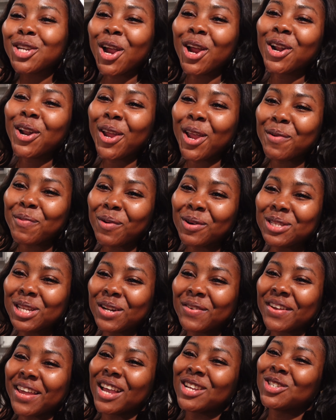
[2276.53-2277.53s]
Turn on your post
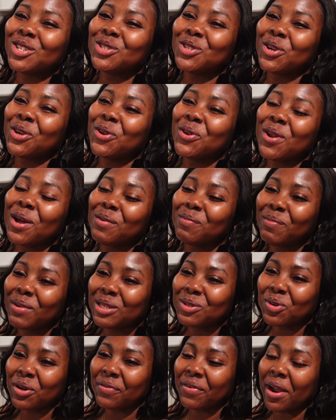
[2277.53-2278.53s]
notifications so you do not
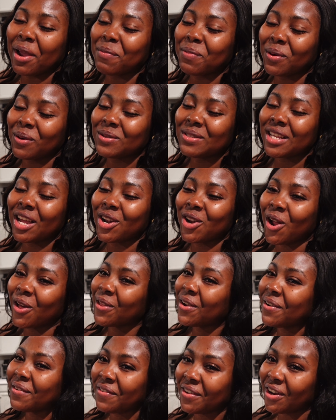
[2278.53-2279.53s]
miss whenever I post
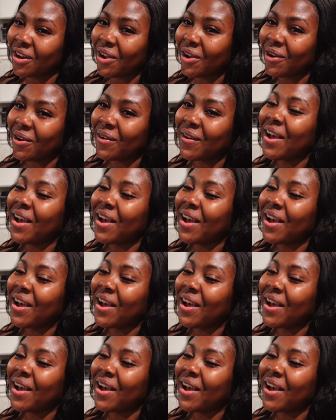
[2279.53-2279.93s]
another video.